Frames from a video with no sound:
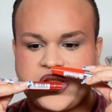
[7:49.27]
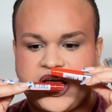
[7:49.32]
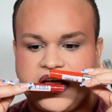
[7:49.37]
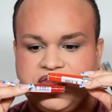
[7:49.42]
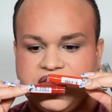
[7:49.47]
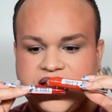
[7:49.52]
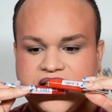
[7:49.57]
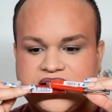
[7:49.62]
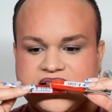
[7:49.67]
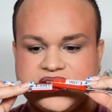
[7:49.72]
I
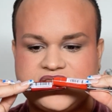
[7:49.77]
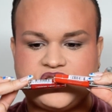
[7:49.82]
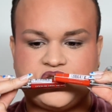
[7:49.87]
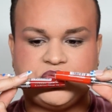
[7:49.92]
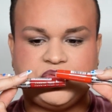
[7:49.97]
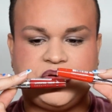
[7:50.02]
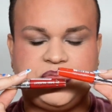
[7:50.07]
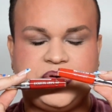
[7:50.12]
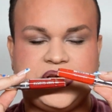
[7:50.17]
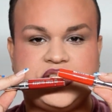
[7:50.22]
feel like these two
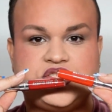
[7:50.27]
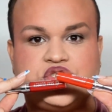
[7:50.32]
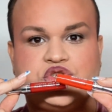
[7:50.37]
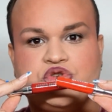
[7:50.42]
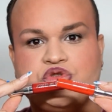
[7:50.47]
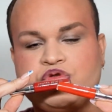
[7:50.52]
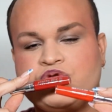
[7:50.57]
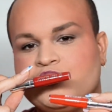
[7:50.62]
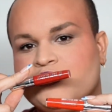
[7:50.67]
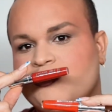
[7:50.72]
would be
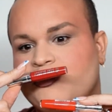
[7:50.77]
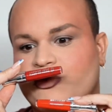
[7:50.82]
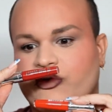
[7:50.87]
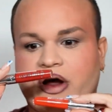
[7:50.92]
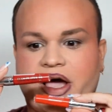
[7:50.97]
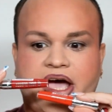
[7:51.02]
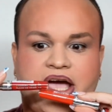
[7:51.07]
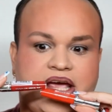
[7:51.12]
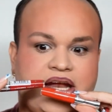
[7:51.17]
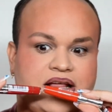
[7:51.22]
too
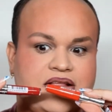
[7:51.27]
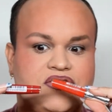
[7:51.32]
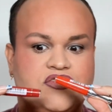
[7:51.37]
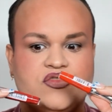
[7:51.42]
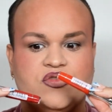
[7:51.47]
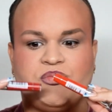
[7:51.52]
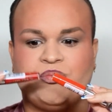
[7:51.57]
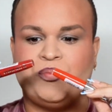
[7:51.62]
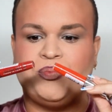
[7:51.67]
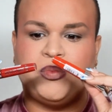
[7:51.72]
bright and
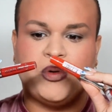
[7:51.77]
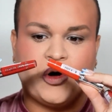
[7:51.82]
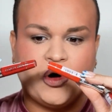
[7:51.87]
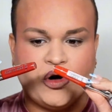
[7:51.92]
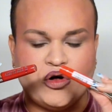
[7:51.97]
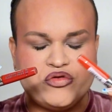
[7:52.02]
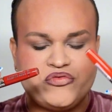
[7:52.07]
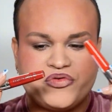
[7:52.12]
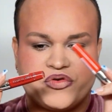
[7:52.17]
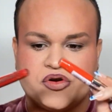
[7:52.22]
too
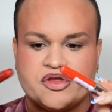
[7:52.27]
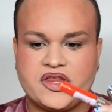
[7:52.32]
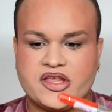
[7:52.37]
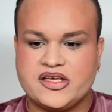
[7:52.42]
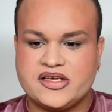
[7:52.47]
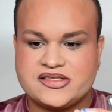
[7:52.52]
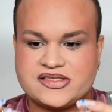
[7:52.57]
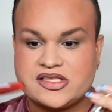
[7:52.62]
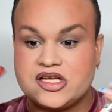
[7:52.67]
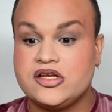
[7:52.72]
bold for
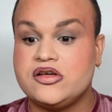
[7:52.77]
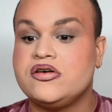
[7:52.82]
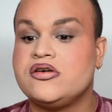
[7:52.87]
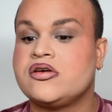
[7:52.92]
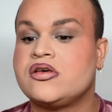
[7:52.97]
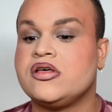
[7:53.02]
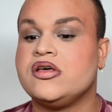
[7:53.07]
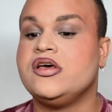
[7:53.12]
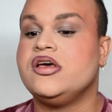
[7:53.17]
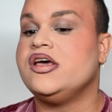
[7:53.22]
this
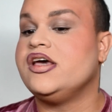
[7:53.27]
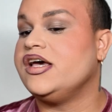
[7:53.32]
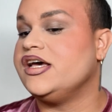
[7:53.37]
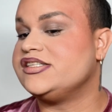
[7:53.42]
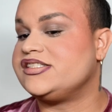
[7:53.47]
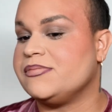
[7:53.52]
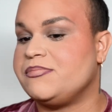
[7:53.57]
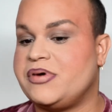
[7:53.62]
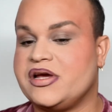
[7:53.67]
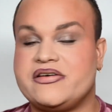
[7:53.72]
look.
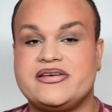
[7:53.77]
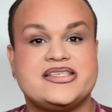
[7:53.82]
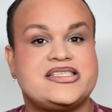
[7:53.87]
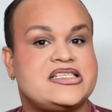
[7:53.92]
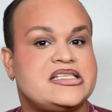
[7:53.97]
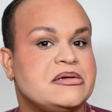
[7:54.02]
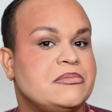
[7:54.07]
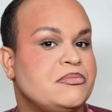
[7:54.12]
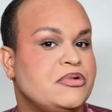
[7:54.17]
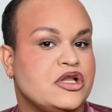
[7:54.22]
It's a very
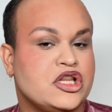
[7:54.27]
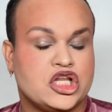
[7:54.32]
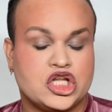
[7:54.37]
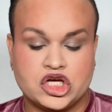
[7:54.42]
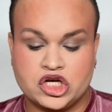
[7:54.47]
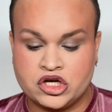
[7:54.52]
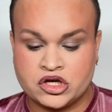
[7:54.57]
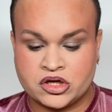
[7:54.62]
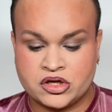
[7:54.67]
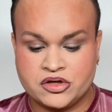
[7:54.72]
simple
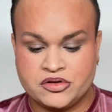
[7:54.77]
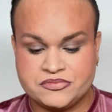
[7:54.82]
look.